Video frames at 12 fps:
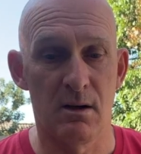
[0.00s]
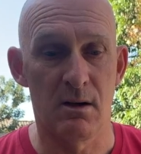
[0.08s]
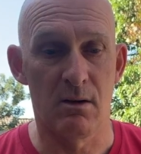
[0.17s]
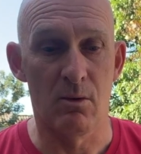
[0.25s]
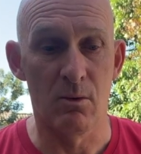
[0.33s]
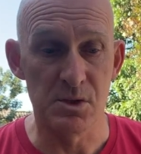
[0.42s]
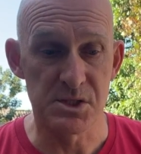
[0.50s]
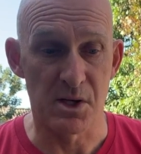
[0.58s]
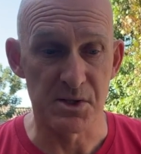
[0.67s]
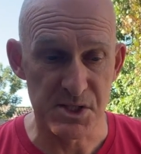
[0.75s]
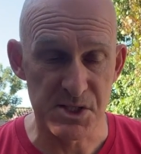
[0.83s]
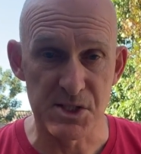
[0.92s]
Also,
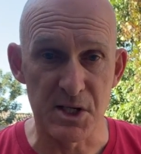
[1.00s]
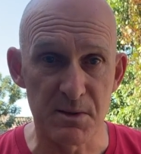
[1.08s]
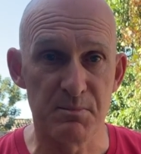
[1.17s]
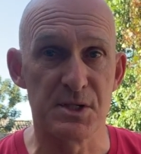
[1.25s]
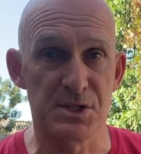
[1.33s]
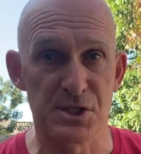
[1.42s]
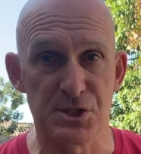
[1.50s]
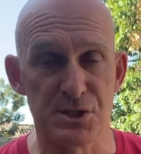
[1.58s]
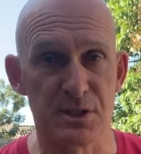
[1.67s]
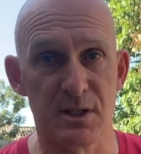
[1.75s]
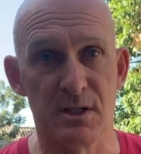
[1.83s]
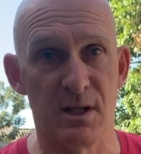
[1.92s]
seat
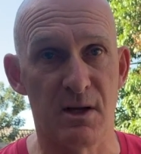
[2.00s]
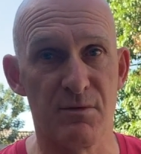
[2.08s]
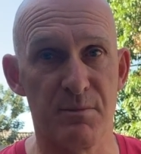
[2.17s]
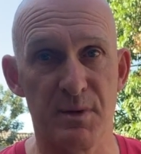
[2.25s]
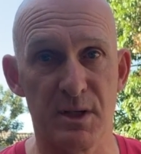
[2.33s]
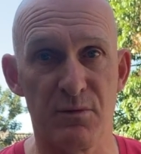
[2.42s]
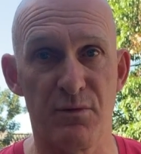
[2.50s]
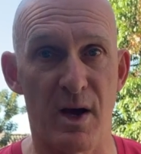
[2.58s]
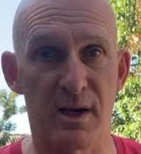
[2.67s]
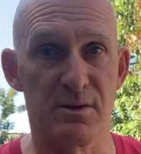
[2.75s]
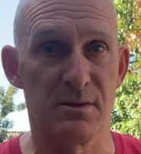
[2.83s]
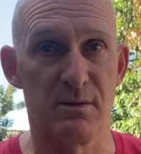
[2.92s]
position can have a big
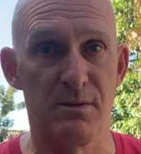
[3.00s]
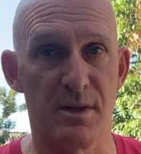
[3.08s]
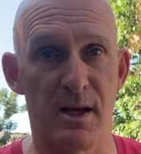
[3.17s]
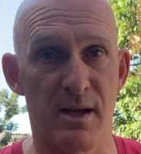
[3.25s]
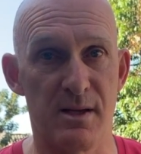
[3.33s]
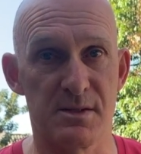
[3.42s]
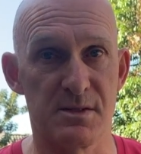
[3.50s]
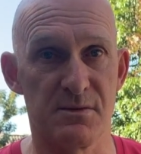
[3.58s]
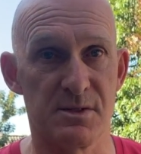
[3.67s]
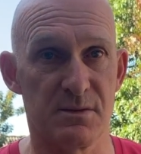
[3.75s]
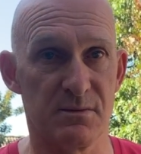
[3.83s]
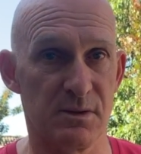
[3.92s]
factor on that, as I've
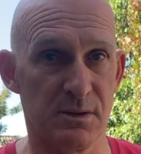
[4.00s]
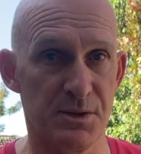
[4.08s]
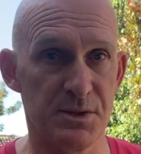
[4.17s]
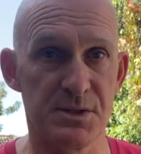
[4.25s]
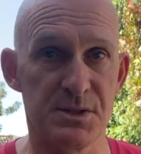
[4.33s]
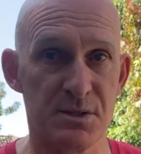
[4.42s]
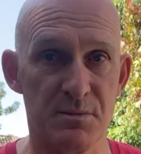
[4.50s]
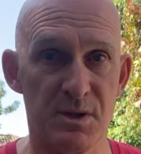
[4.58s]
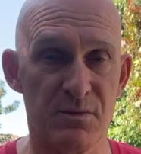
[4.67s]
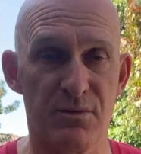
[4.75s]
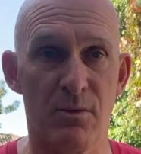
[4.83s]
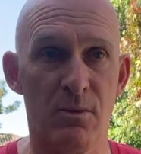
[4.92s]
sort of alluded to
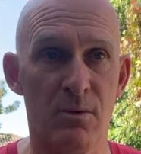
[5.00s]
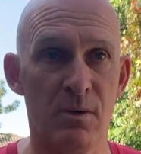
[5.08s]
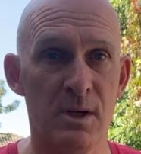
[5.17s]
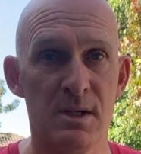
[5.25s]
before.